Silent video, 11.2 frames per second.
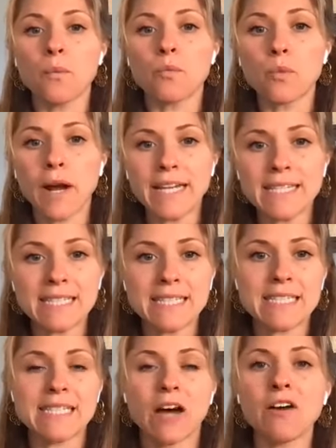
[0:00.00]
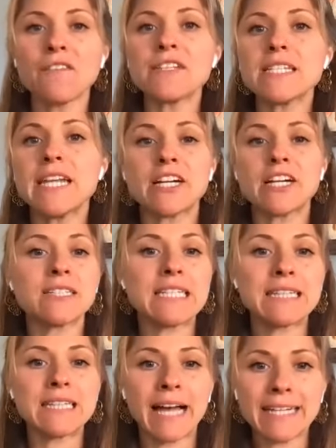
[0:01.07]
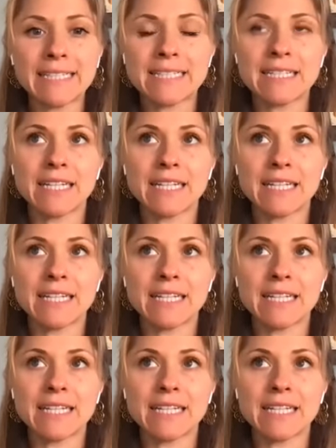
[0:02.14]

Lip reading: rice itself is inherently light,